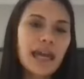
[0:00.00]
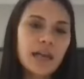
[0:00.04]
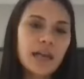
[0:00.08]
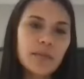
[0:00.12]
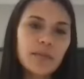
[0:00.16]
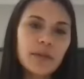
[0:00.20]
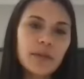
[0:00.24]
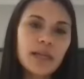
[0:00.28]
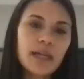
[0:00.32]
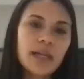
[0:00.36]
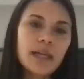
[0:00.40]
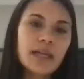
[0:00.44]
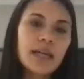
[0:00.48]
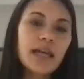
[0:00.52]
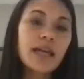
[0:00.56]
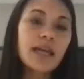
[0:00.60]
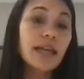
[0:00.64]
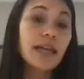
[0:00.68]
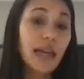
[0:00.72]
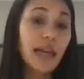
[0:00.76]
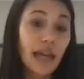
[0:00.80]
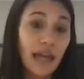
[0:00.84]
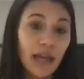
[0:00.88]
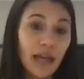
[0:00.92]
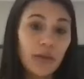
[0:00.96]
can be.
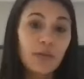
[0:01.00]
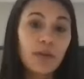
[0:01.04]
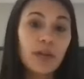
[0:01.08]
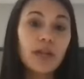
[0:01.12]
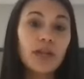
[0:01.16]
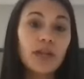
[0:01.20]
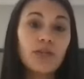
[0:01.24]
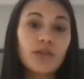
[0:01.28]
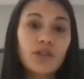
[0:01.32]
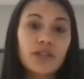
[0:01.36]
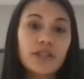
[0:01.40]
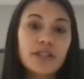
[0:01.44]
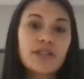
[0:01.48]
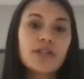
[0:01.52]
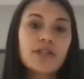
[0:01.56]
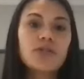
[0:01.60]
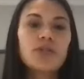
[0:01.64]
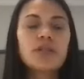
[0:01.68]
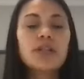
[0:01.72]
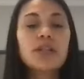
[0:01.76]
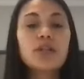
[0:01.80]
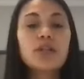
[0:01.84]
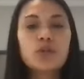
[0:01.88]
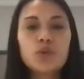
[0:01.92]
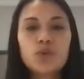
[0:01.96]
It can be. You can
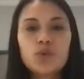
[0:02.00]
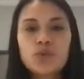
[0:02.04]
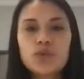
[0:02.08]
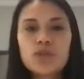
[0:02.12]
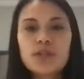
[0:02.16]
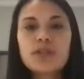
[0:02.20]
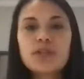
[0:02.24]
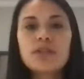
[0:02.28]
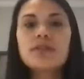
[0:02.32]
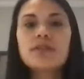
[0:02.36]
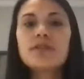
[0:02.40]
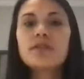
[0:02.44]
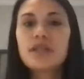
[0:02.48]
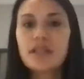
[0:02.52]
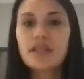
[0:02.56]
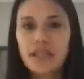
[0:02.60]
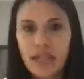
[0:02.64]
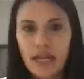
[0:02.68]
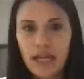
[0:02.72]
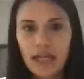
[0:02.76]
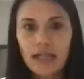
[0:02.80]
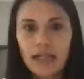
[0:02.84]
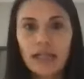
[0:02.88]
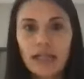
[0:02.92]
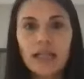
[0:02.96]
certainly use the
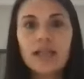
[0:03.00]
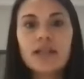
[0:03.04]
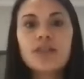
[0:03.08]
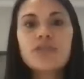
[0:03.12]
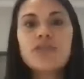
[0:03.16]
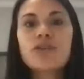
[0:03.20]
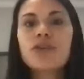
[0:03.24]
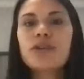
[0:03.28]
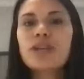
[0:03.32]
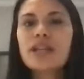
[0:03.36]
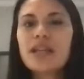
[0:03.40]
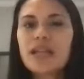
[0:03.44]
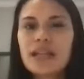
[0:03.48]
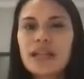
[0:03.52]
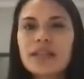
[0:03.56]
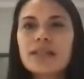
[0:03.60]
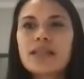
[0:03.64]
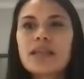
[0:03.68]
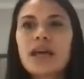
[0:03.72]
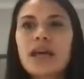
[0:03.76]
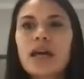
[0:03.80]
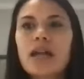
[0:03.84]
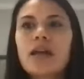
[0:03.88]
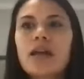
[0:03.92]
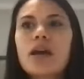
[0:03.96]
techniques on
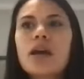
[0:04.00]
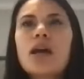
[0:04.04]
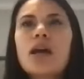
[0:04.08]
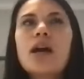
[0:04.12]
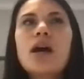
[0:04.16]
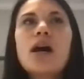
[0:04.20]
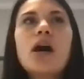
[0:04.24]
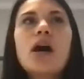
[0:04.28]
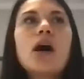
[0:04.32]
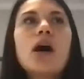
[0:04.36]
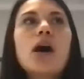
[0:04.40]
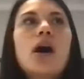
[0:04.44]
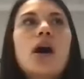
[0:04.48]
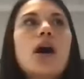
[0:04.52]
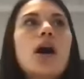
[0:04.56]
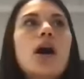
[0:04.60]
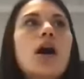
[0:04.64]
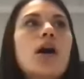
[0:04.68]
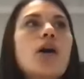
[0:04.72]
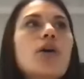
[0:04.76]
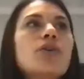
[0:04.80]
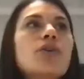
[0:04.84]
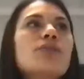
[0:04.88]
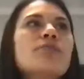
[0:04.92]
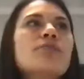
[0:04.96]
kids that,
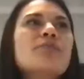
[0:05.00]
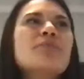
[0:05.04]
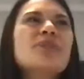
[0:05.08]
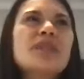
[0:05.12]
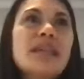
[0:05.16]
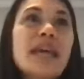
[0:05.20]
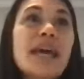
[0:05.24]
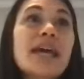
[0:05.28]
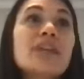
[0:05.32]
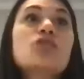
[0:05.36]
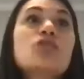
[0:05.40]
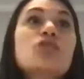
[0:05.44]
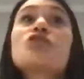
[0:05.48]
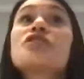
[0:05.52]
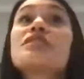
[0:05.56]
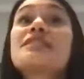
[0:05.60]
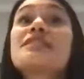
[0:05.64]
yes,